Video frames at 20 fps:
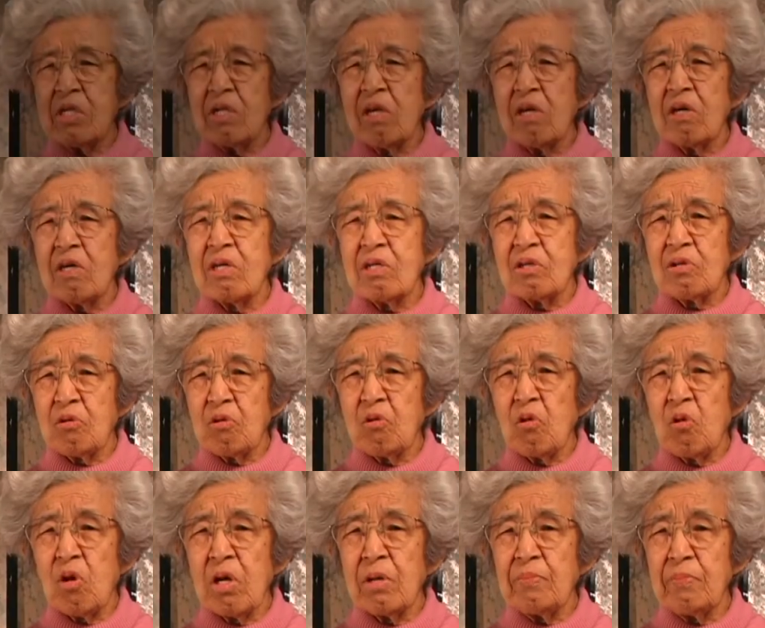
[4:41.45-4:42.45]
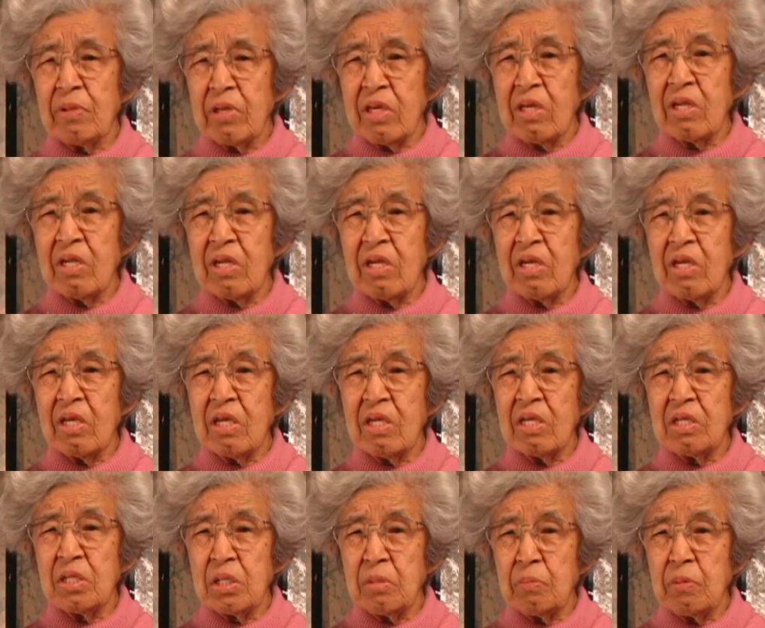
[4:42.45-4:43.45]
grow up in a
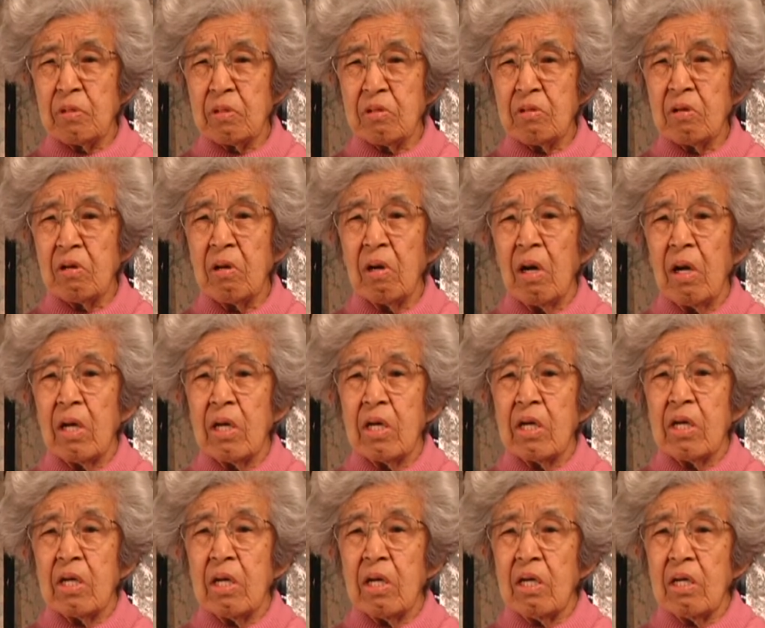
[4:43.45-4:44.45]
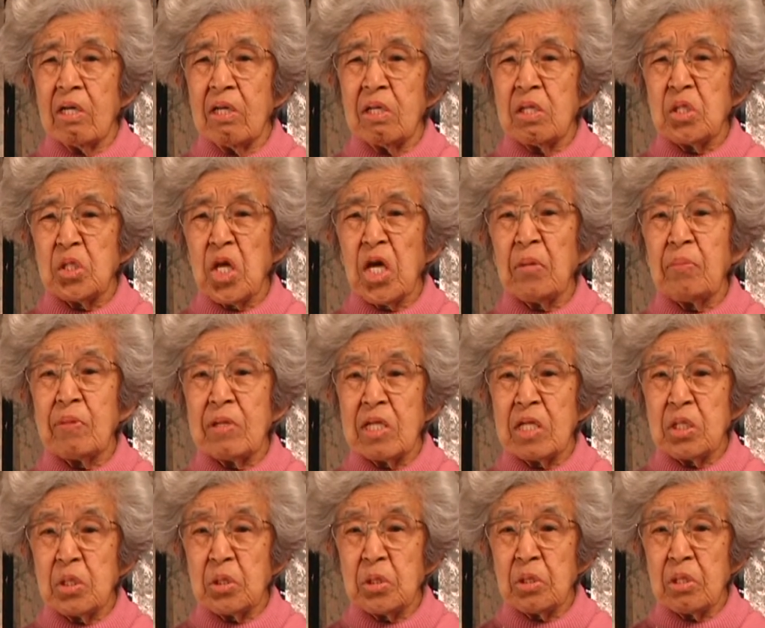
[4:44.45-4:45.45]
typical Japanese
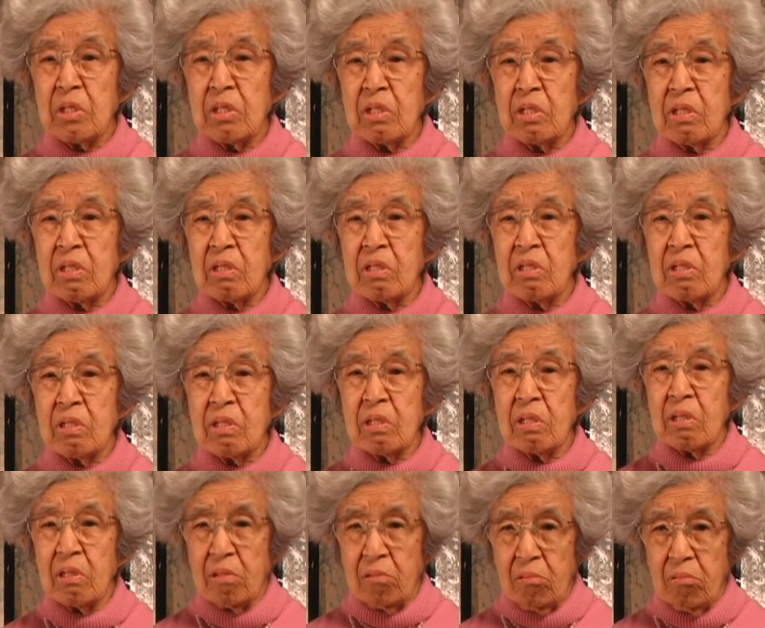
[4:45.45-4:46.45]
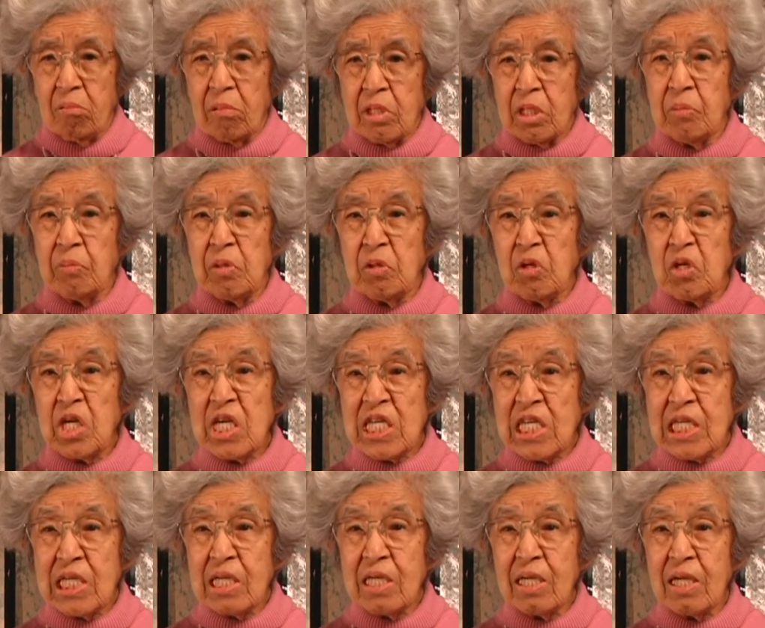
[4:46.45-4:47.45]
community,
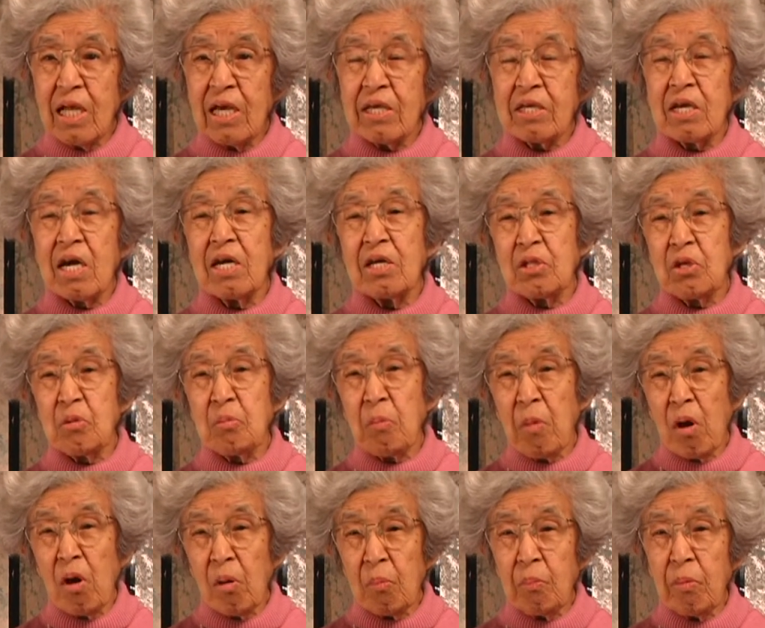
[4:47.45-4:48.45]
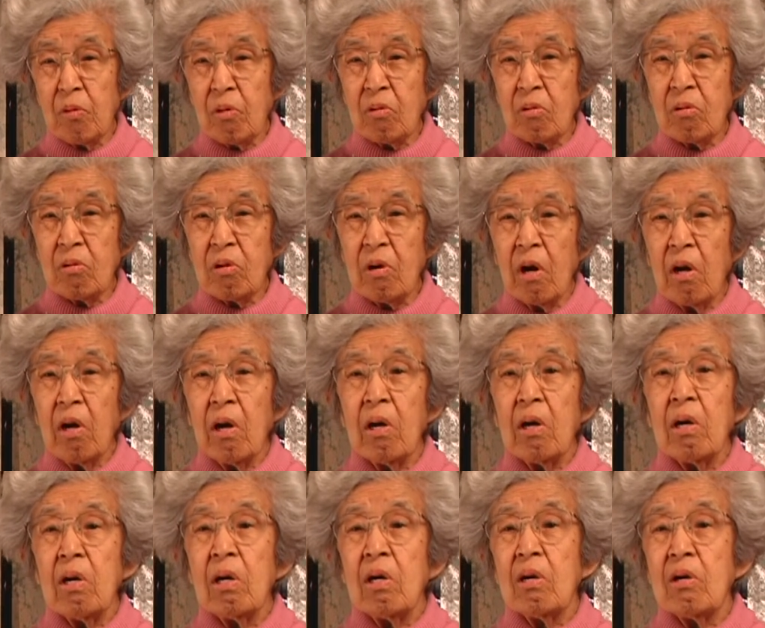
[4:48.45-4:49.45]
like either Marple
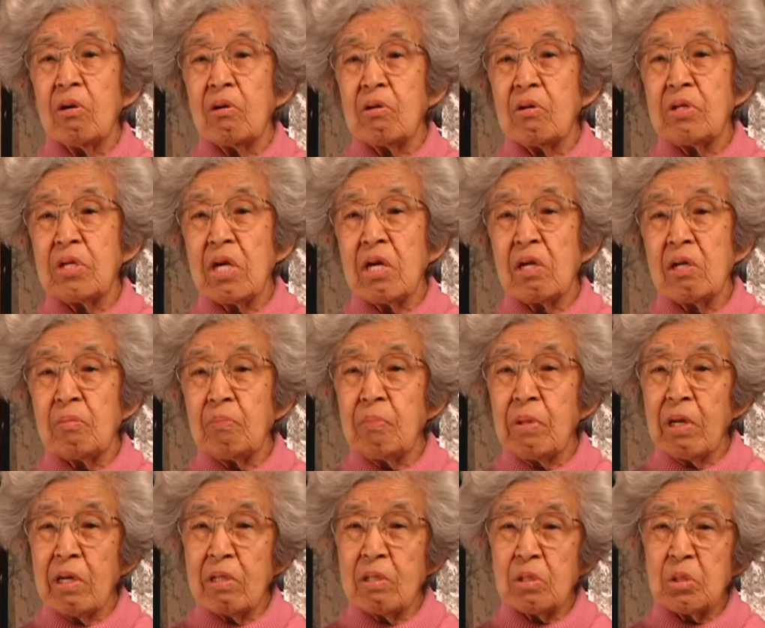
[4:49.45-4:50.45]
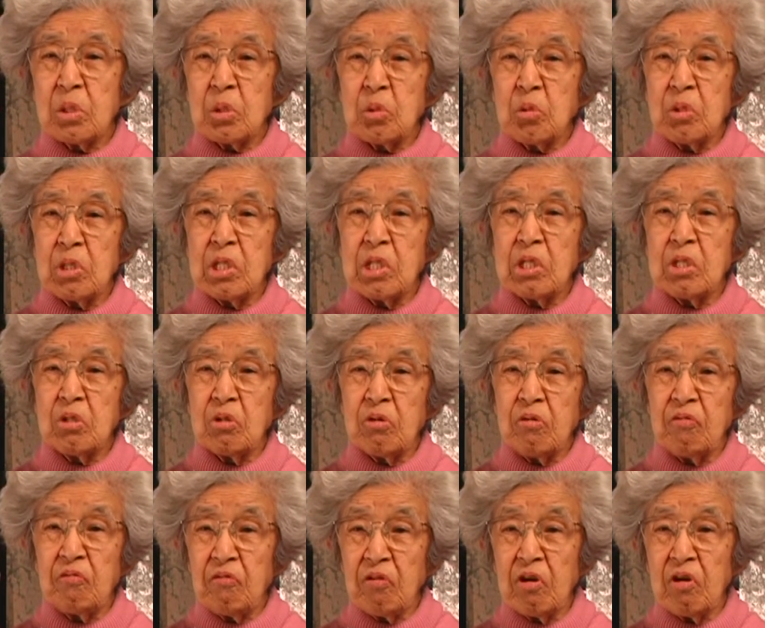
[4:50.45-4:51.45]
or down on Powell Street or
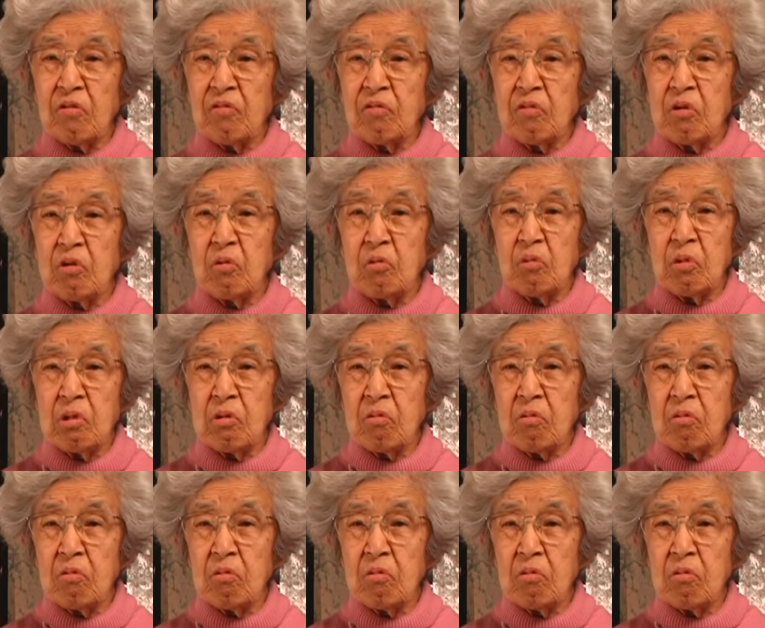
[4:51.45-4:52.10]
Fairview. We were